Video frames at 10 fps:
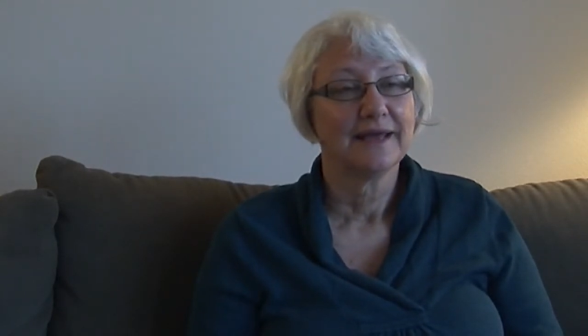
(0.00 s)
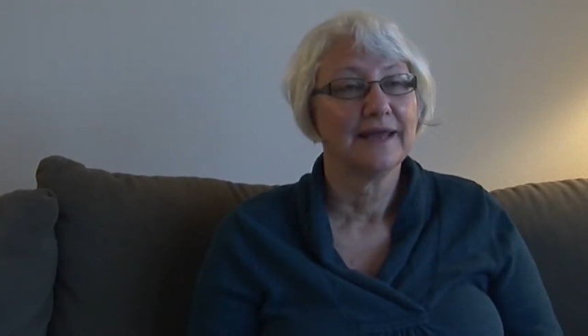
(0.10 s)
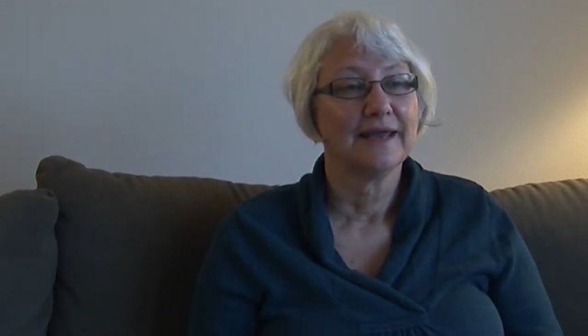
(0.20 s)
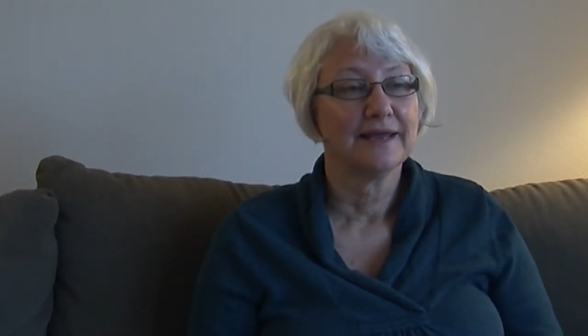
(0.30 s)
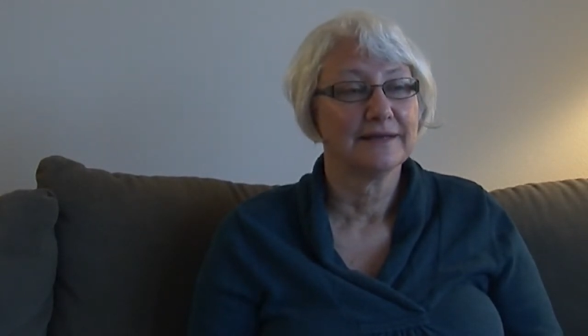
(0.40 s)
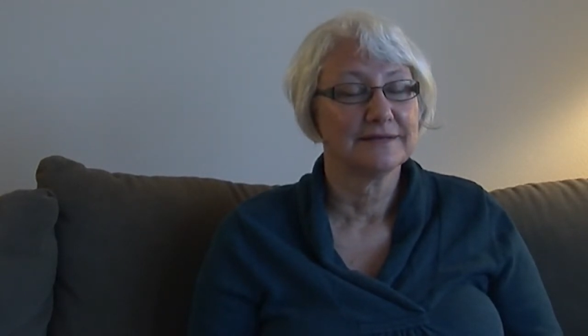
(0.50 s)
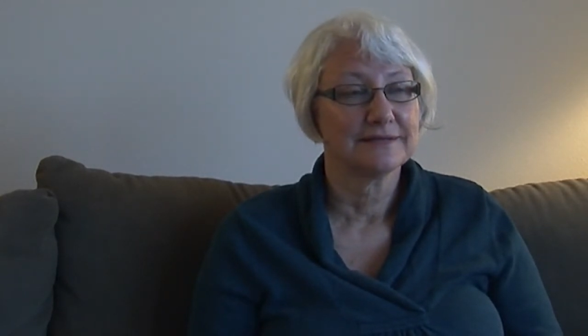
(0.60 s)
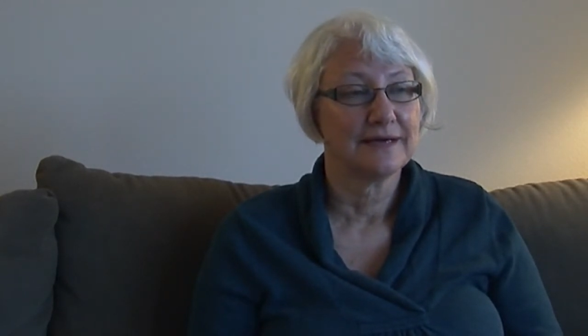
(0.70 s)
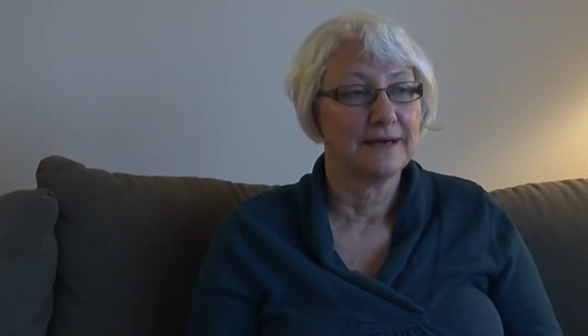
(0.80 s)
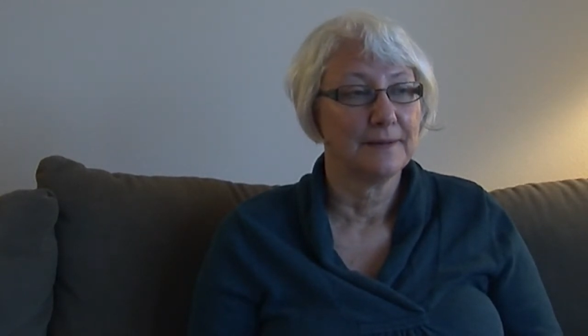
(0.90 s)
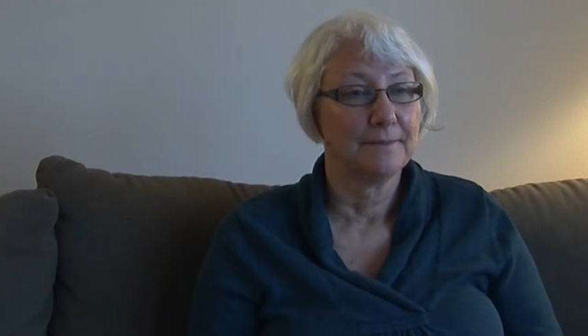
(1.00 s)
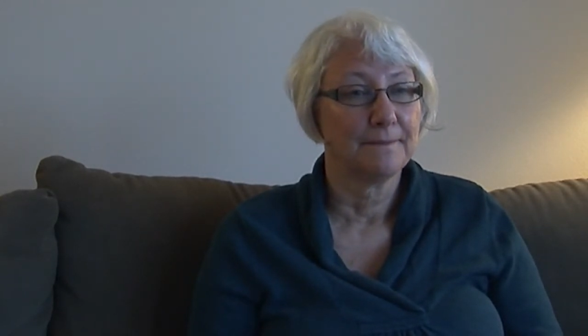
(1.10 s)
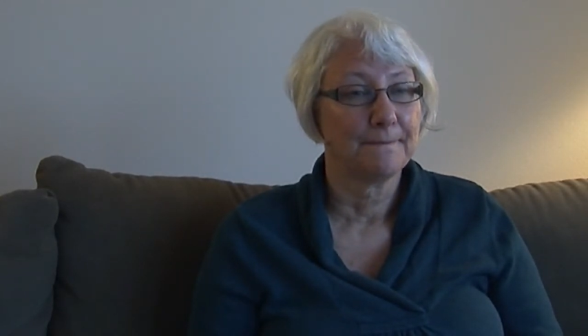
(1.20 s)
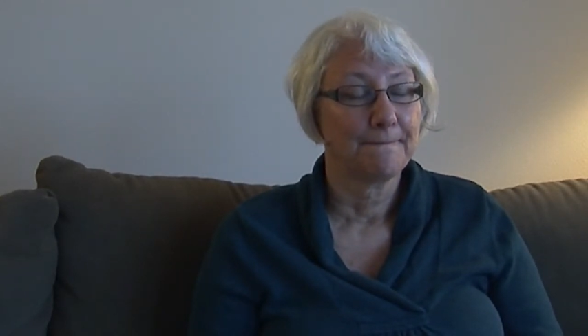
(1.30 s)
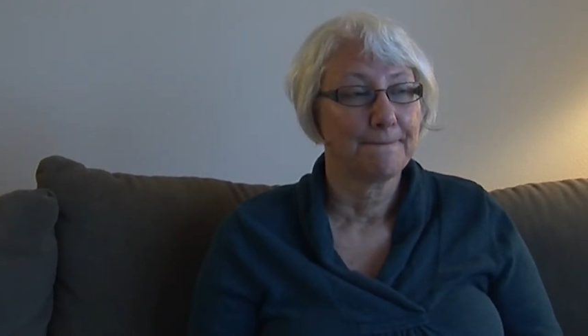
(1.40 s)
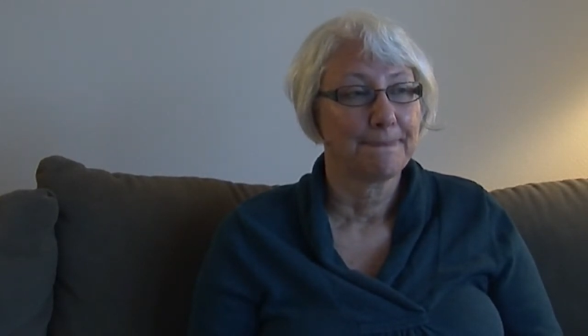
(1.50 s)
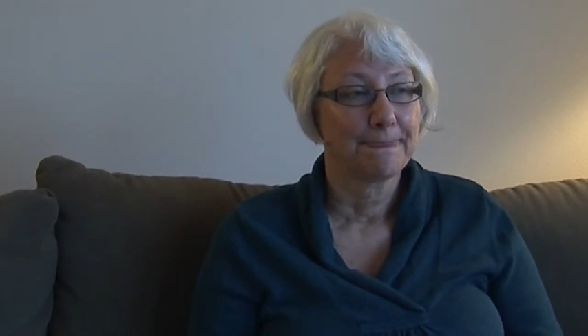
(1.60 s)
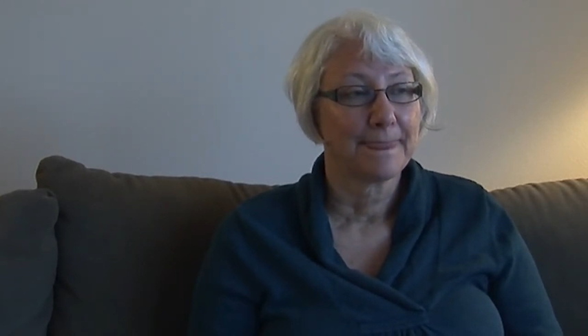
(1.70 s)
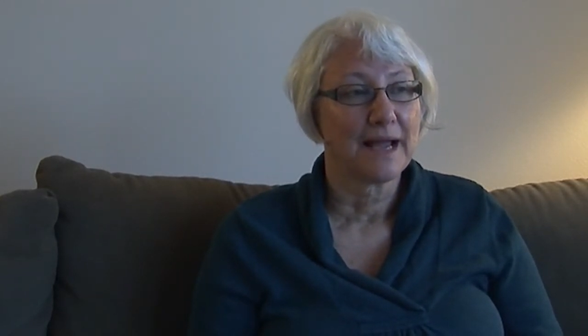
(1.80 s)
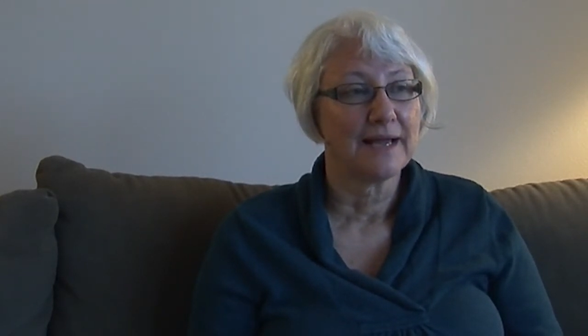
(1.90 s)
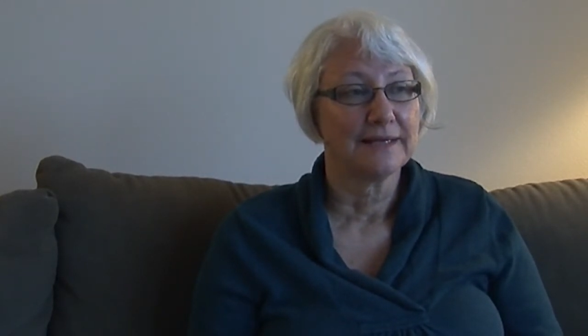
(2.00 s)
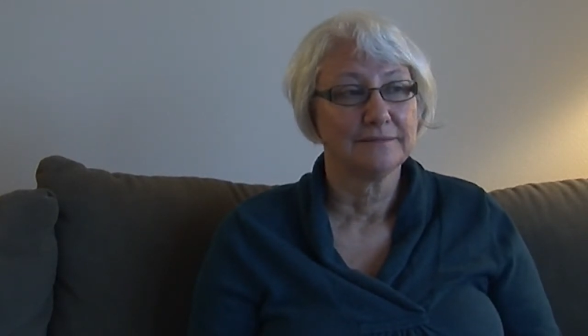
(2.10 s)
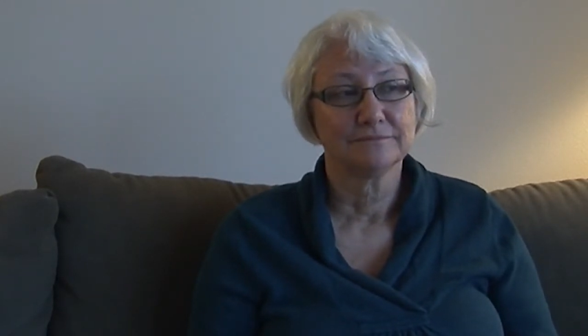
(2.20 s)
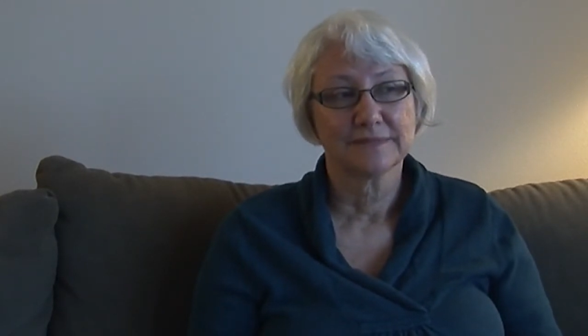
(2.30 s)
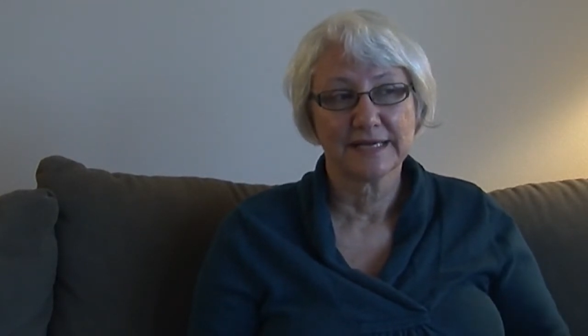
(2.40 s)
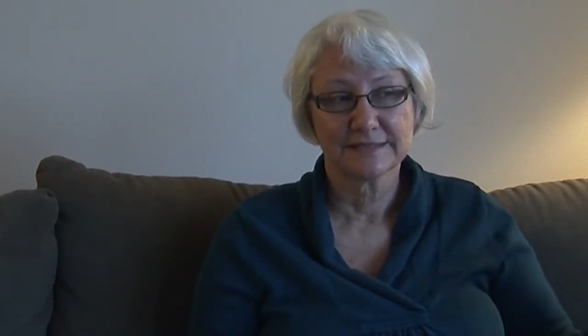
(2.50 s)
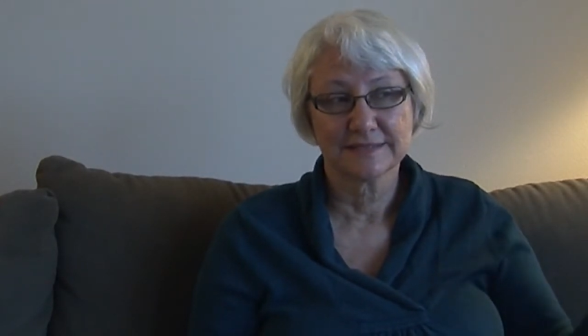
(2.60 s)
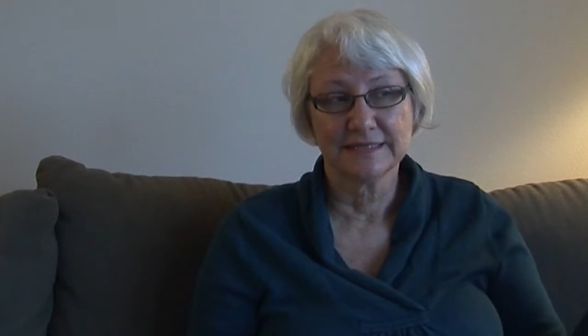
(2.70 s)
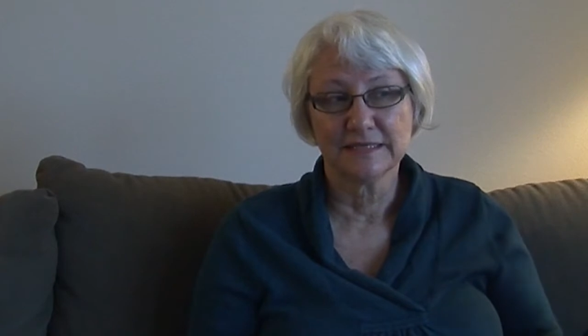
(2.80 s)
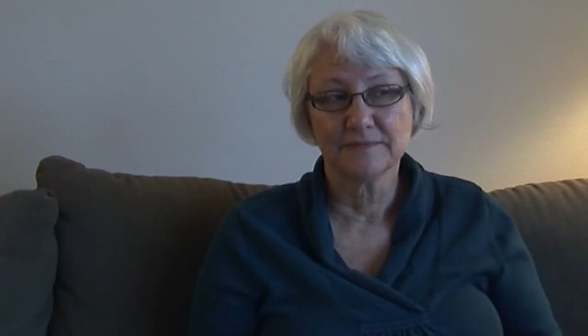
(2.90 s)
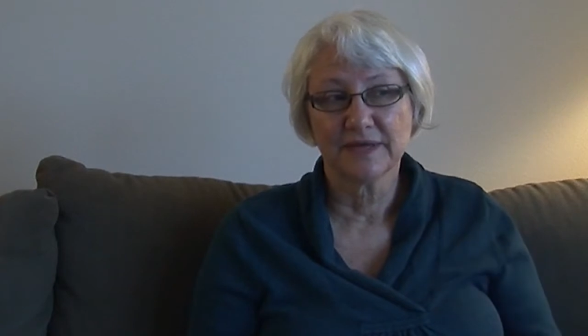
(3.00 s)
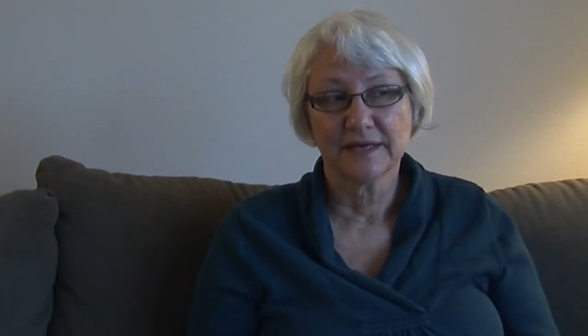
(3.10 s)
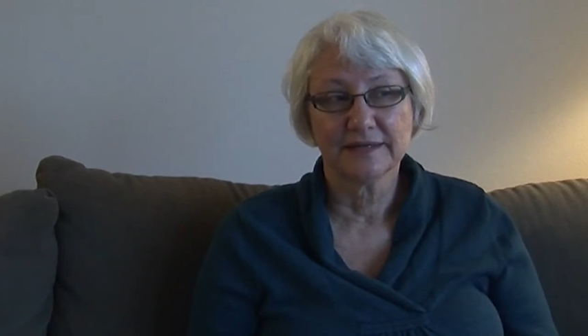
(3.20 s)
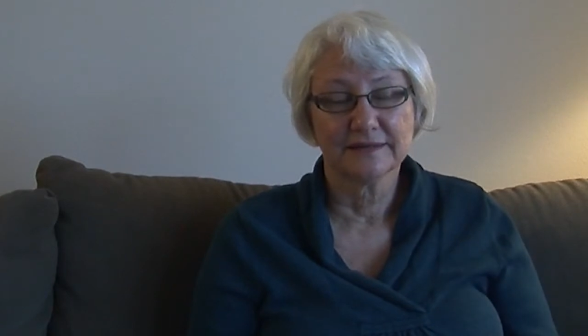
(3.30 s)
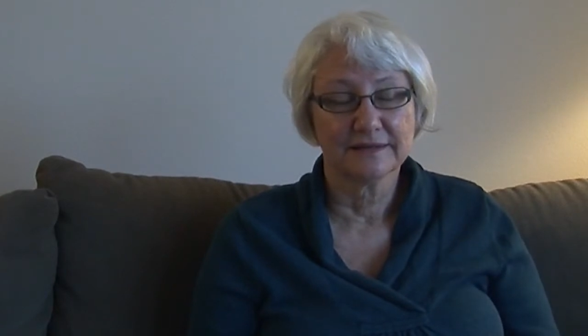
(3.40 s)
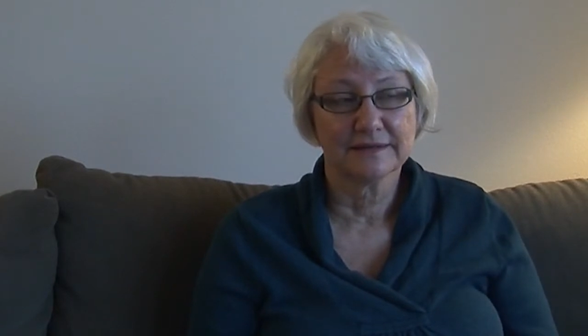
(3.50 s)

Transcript: and um, I had seen him then in the